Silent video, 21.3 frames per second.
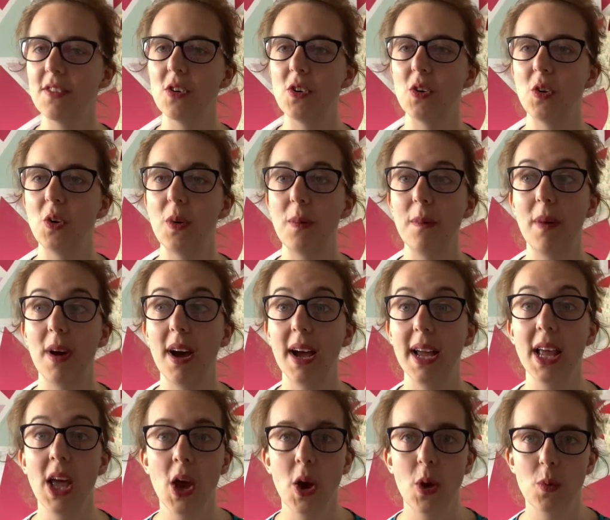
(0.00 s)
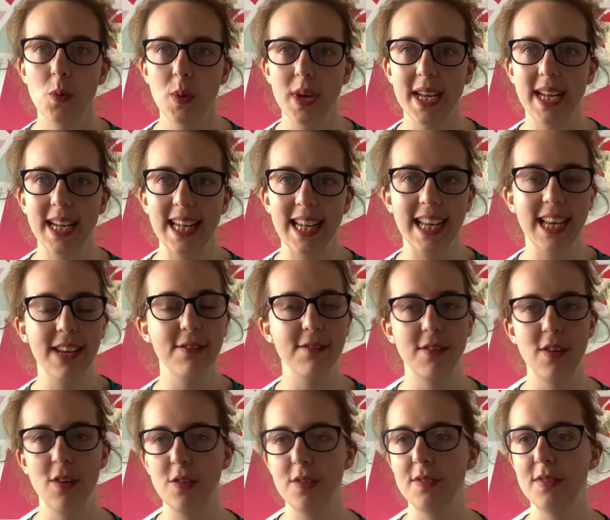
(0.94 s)
for my weekly
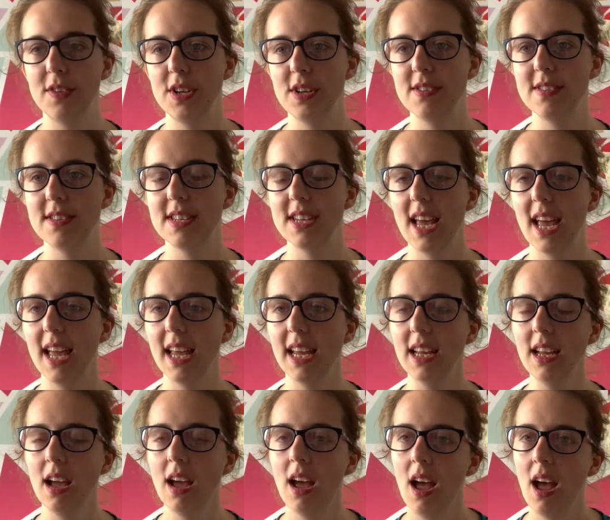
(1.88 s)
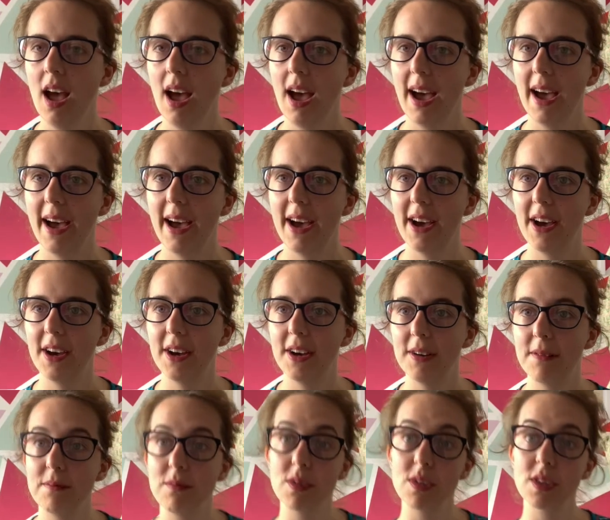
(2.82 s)
vlog for you today.
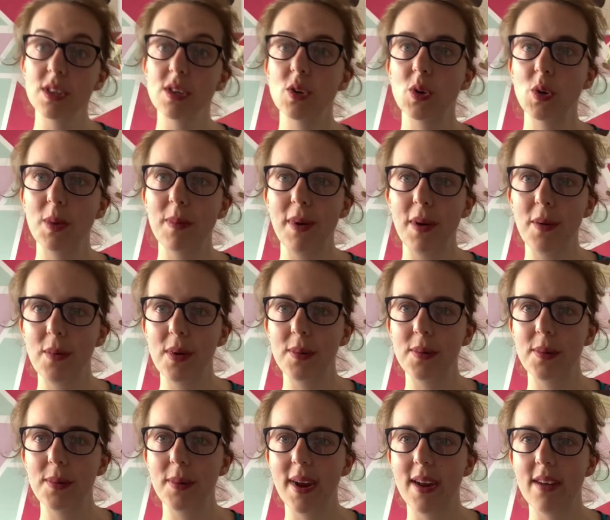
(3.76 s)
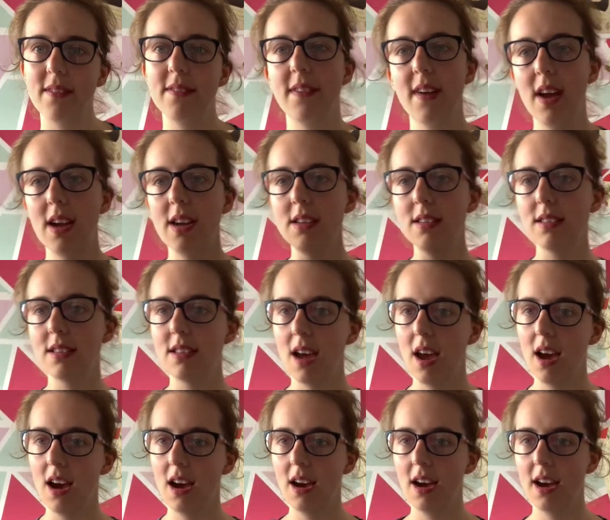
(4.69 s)
Talk about what we're wearing first.
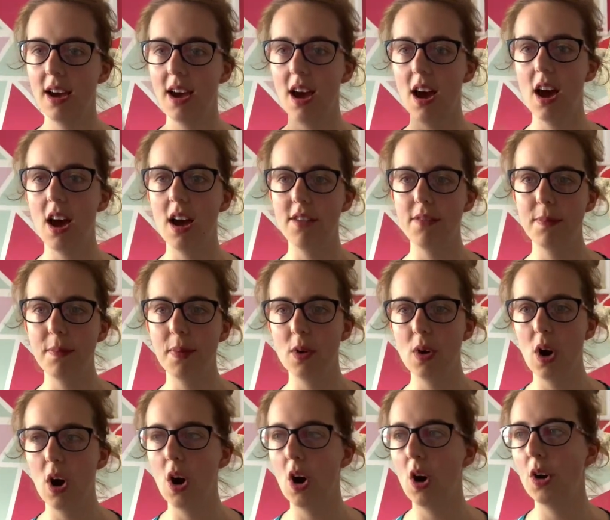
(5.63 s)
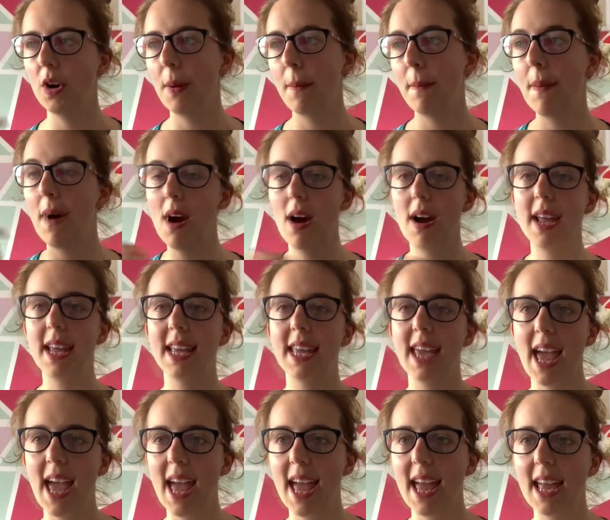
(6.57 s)
I've put on my
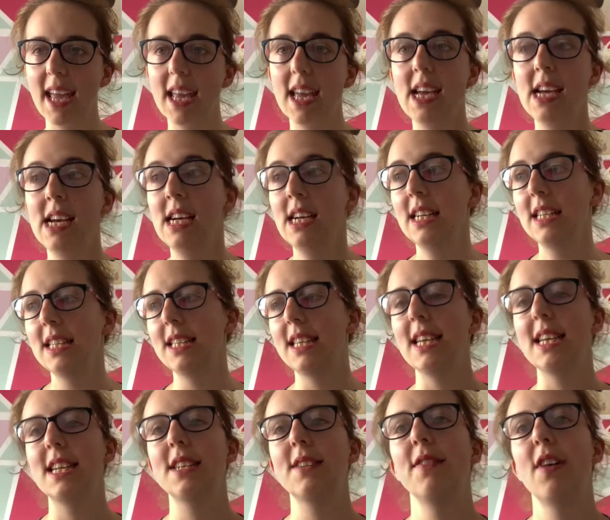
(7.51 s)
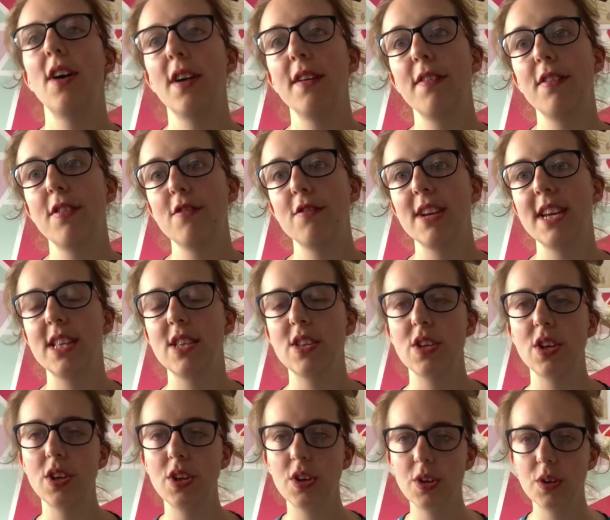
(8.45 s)

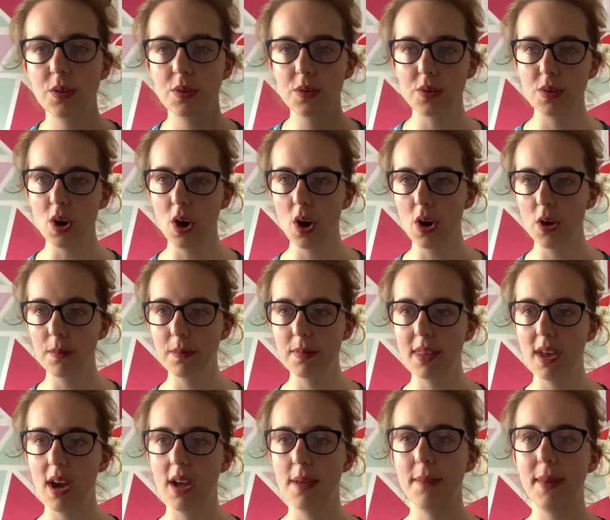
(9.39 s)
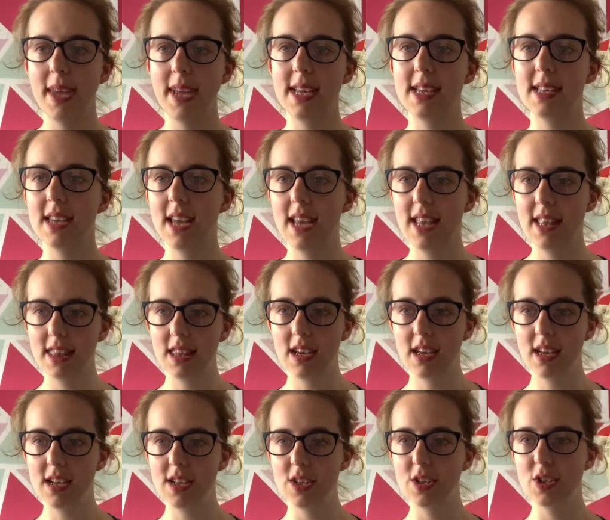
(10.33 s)
K6532 top that I made in
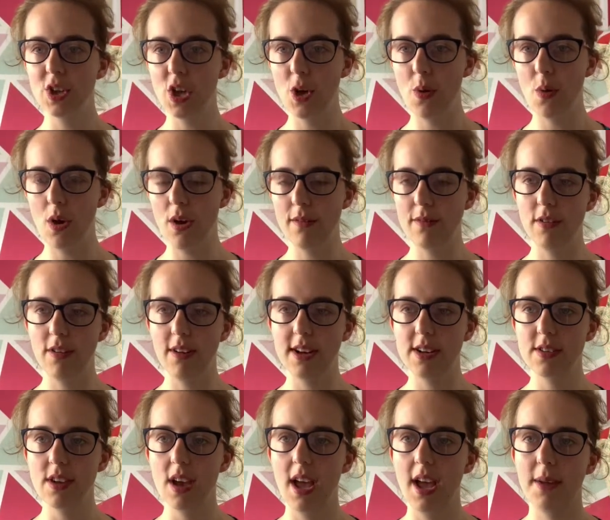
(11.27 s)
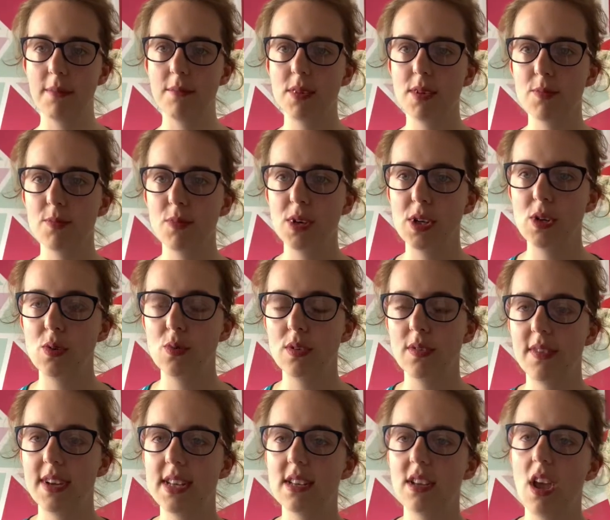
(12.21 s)
the Sew Over It Sprinkles
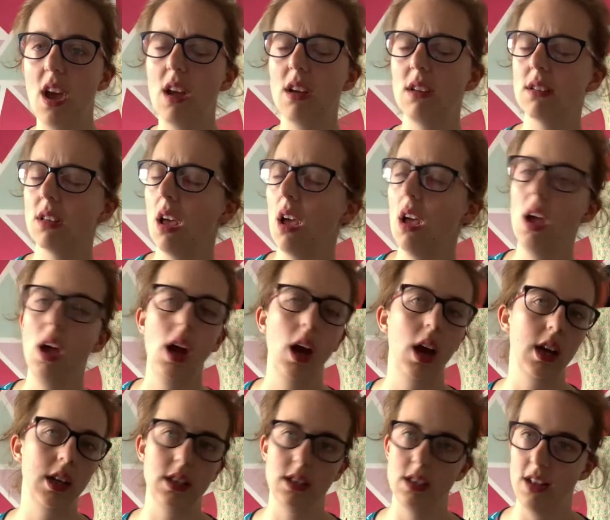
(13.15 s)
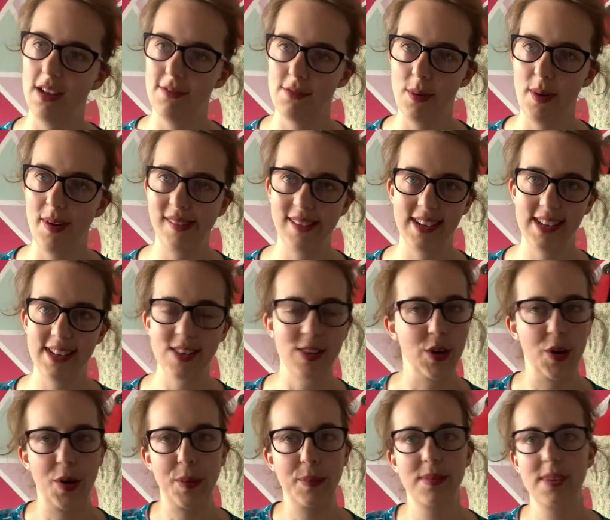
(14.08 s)
Viscose. I just love wearing this
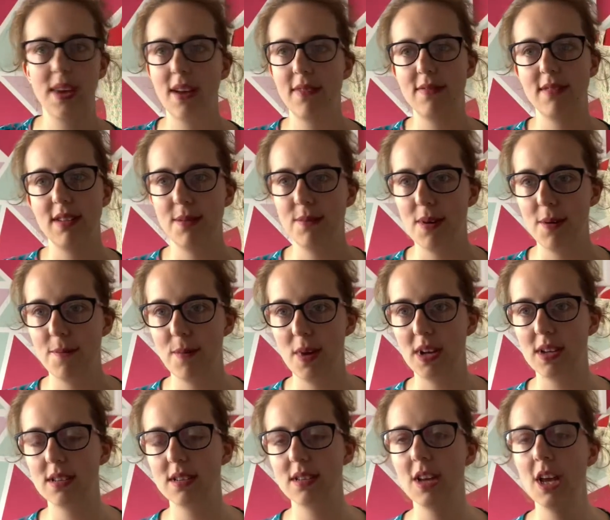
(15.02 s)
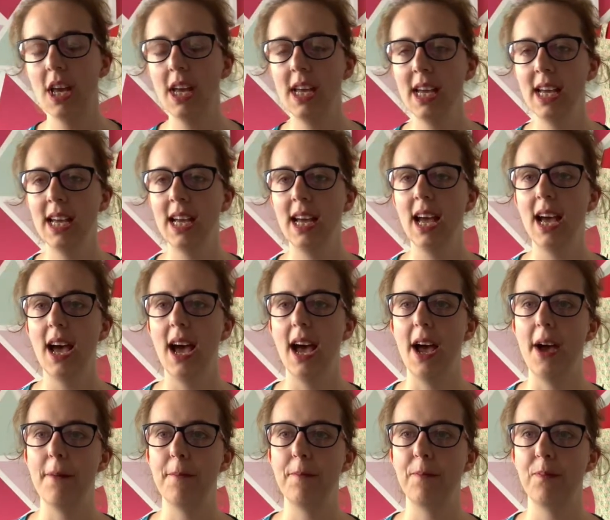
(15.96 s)
top, definitely my most
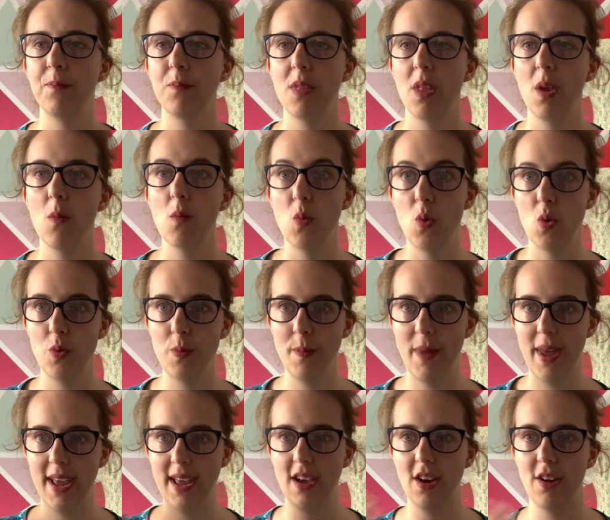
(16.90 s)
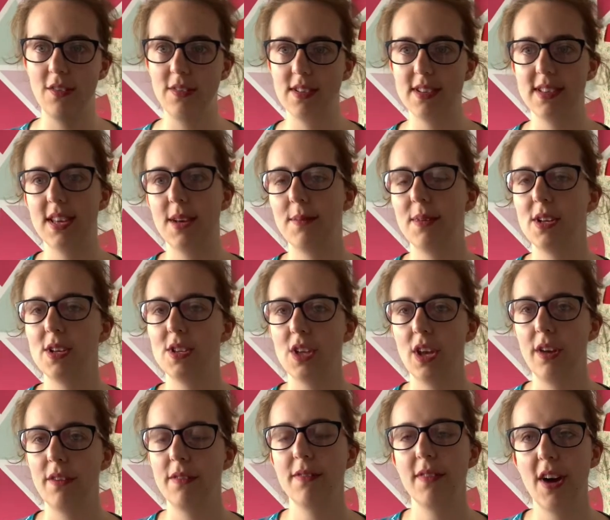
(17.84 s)
worn make of the summer so
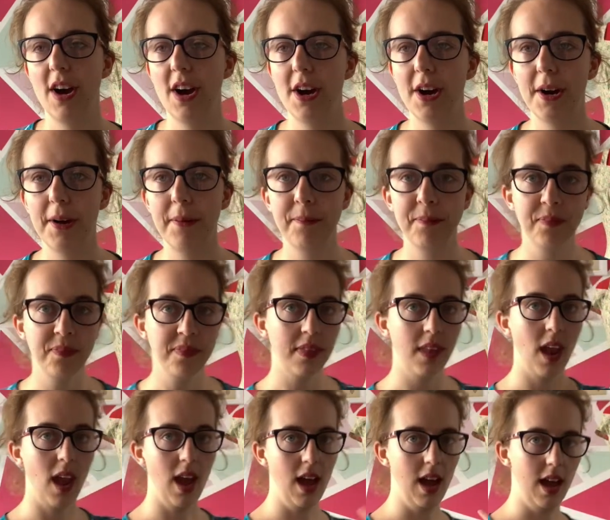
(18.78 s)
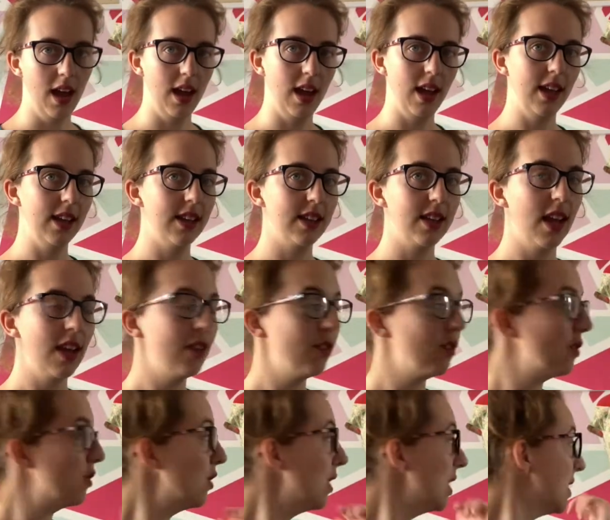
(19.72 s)
far. And the
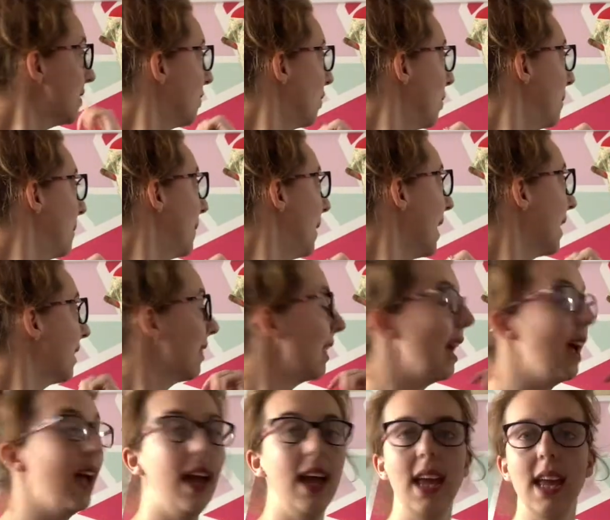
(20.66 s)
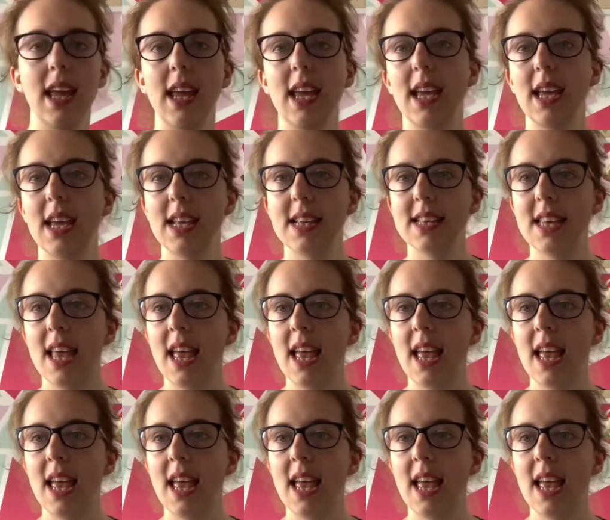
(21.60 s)
dress form back there is